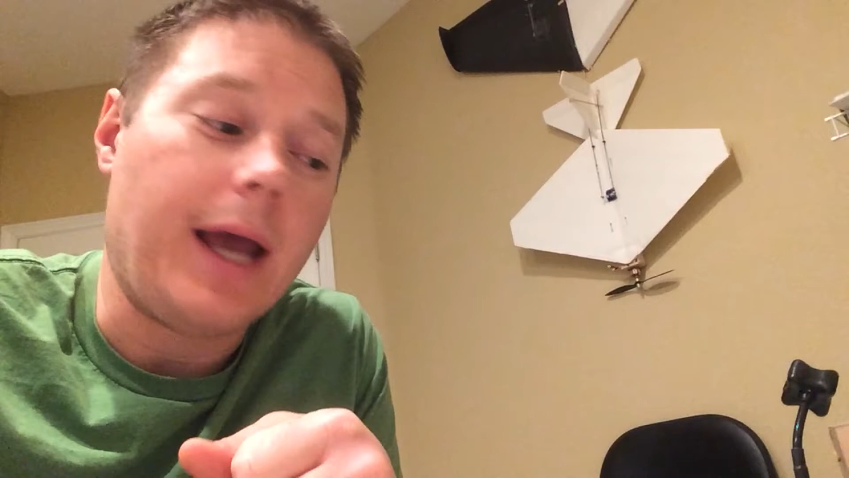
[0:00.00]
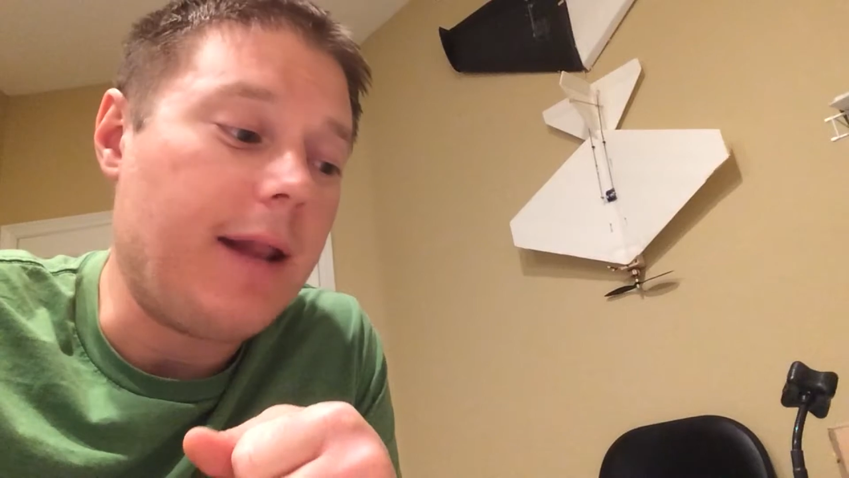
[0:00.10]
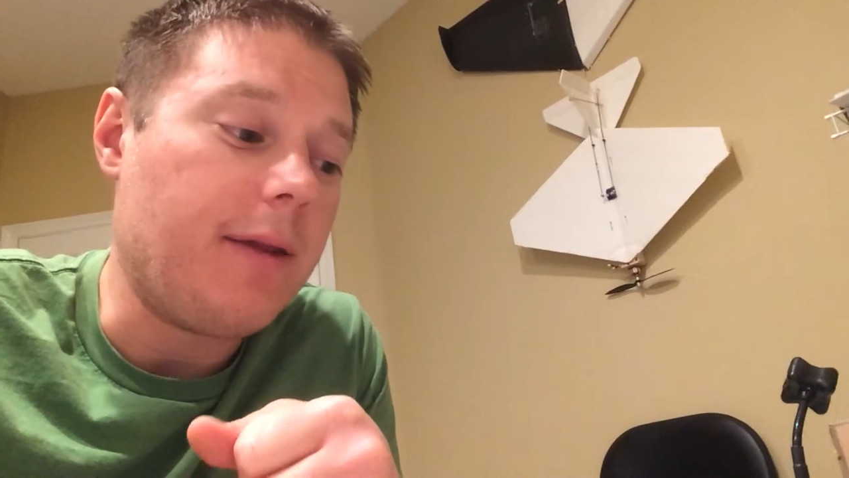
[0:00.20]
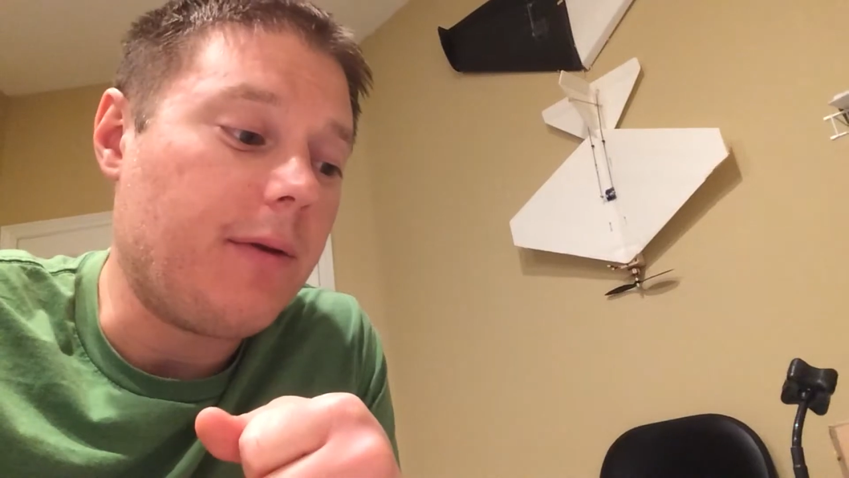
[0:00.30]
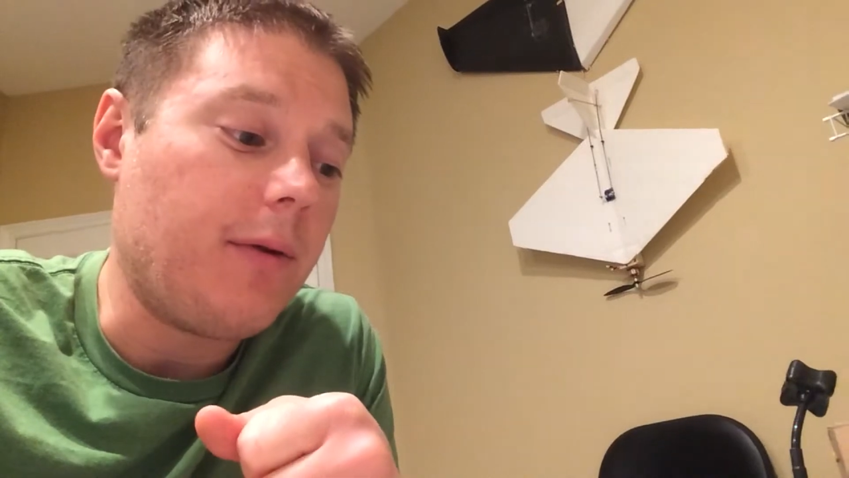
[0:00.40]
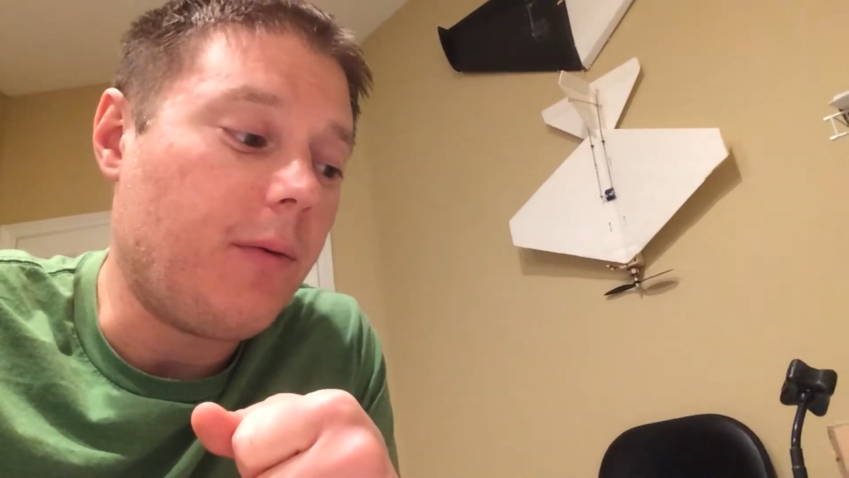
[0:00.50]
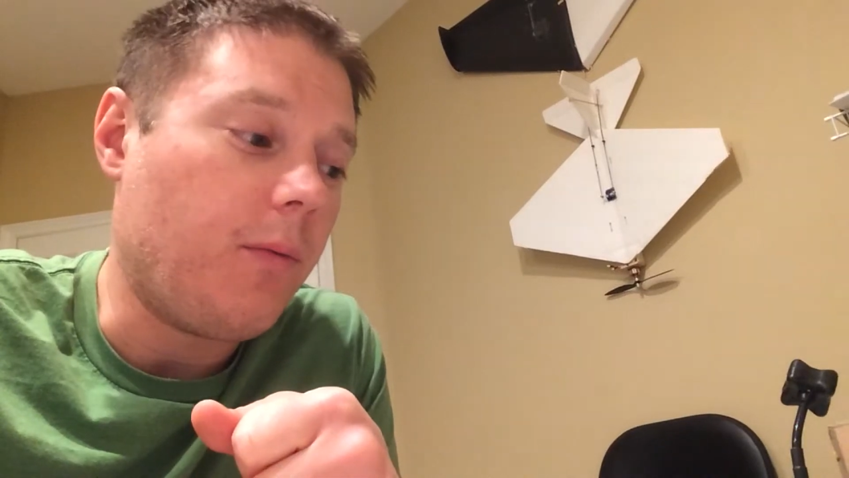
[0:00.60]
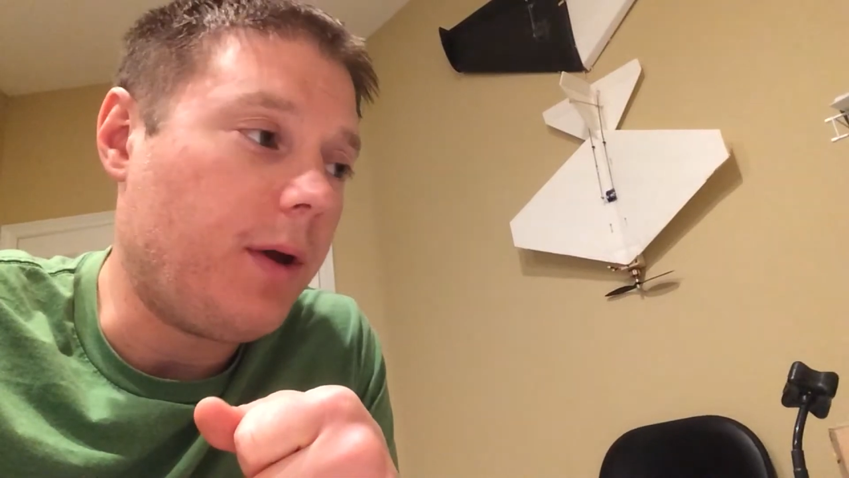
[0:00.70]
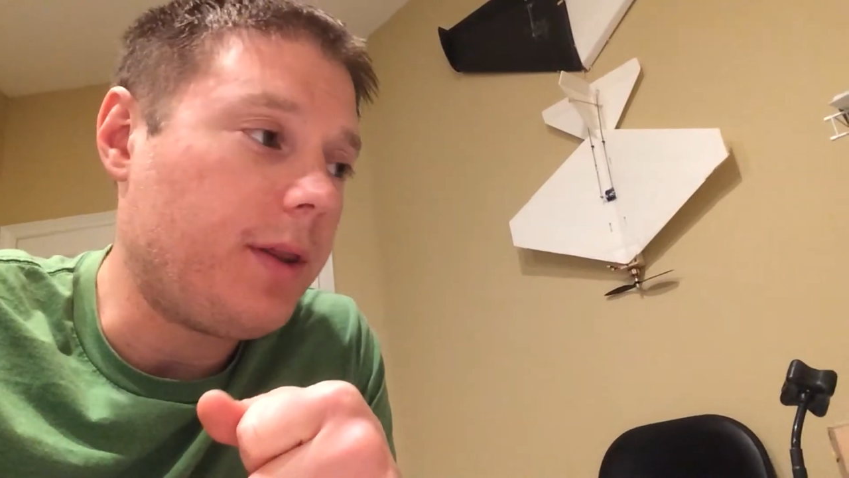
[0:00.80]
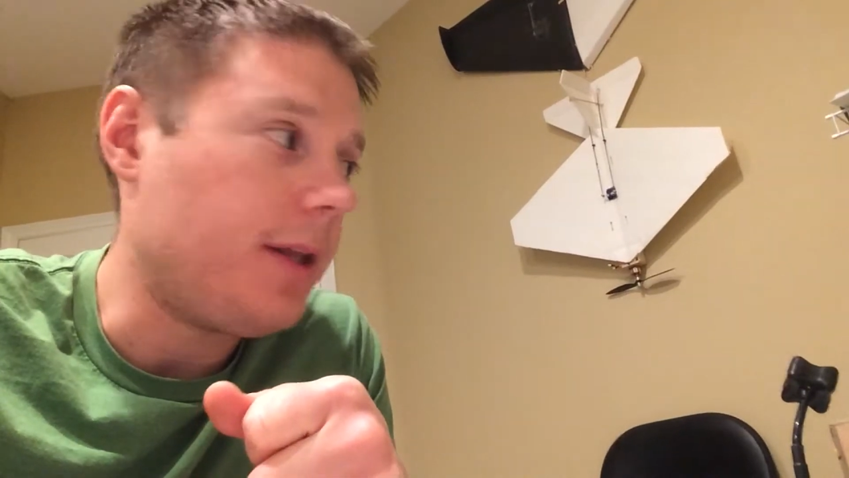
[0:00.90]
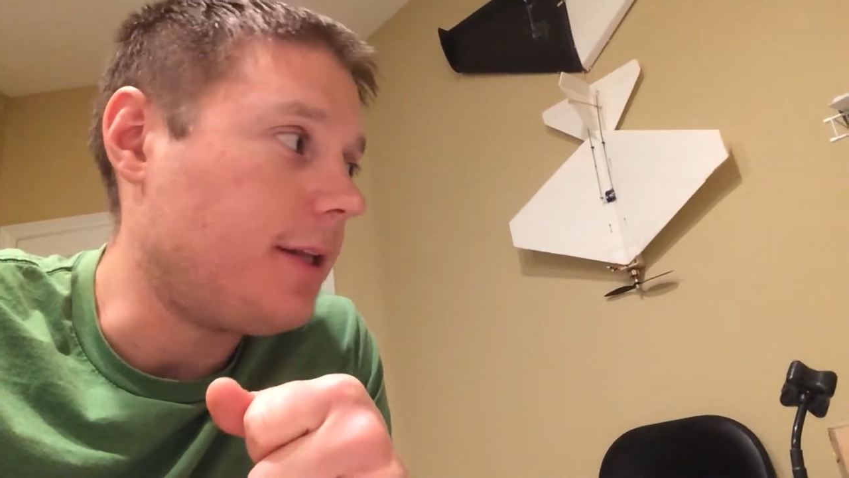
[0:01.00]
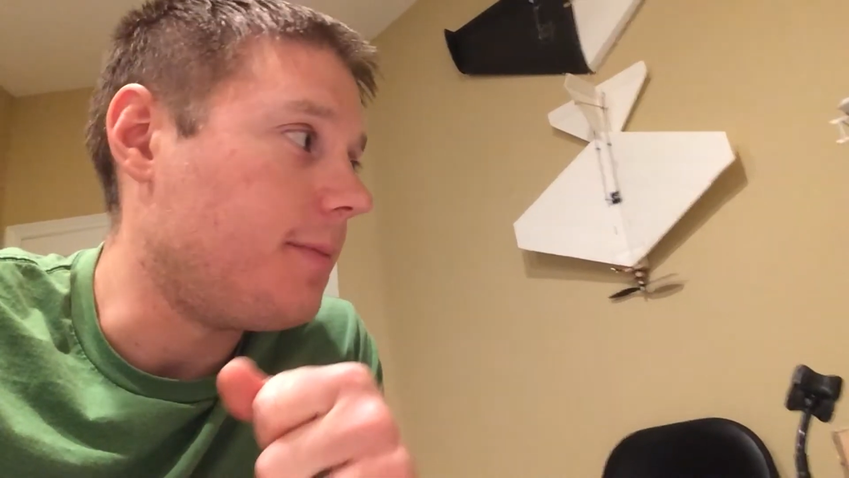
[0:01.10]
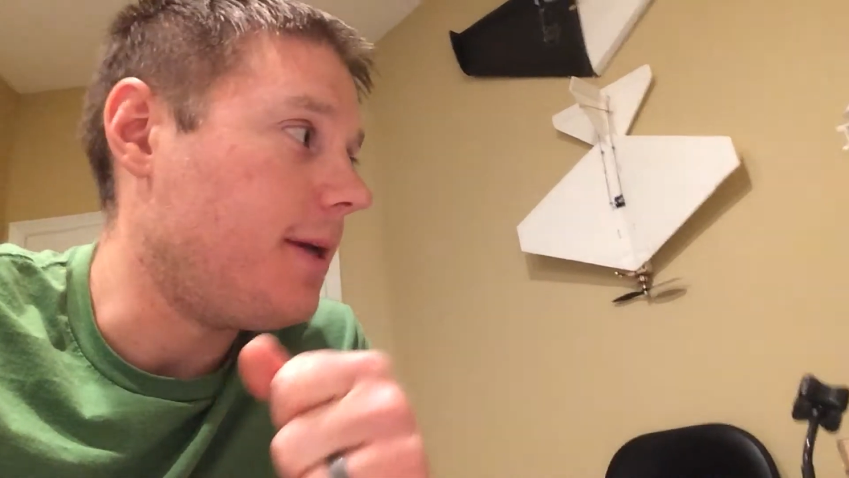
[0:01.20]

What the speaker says: And one thing that's